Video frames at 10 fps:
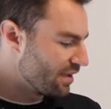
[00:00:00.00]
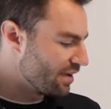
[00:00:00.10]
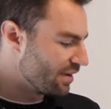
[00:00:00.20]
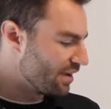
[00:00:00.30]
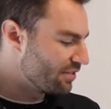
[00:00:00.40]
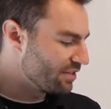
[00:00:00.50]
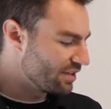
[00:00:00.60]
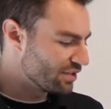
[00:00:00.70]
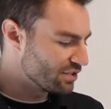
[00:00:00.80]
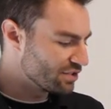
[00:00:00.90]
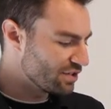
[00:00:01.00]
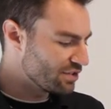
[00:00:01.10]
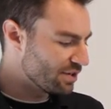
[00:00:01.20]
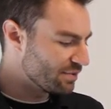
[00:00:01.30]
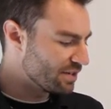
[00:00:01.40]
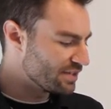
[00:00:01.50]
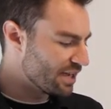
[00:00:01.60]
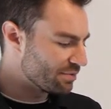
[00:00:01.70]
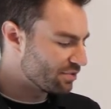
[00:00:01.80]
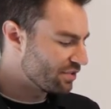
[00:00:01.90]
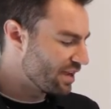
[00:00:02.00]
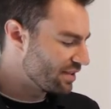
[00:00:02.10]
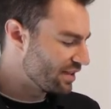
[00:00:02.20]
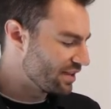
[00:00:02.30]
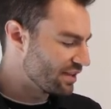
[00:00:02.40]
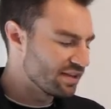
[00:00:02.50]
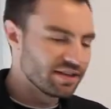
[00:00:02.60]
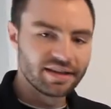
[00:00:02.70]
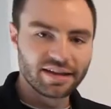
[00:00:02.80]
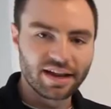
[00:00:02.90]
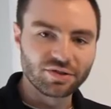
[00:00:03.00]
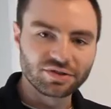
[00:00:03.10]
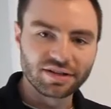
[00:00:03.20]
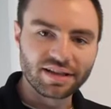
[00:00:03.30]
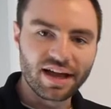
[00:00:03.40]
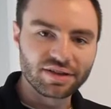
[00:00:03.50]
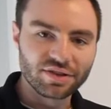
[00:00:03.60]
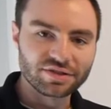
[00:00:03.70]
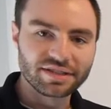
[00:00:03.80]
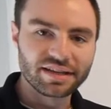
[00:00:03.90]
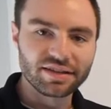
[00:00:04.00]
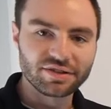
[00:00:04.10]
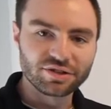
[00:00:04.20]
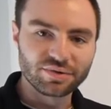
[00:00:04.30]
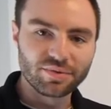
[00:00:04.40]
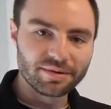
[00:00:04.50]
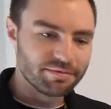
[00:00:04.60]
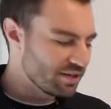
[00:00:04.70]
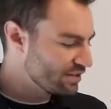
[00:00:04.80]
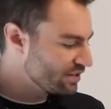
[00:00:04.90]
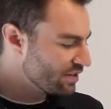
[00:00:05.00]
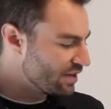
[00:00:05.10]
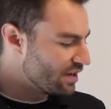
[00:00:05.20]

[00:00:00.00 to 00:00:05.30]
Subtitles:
Everything looks good, so I'm going to tap Create Link. Now it's going to lock those together into one bundle.